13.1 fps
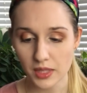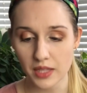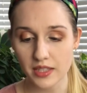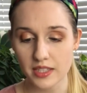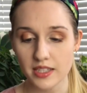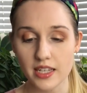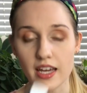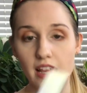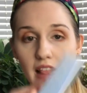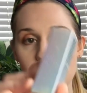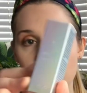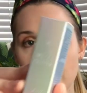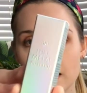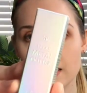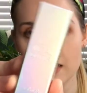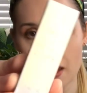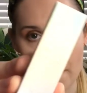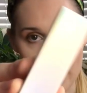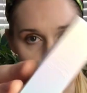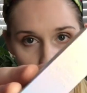And this is a Lux
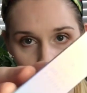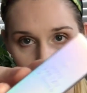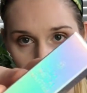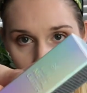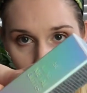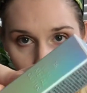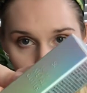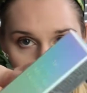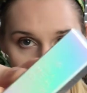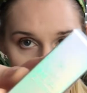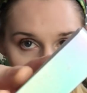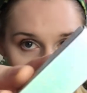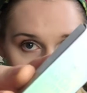Metal Glitter.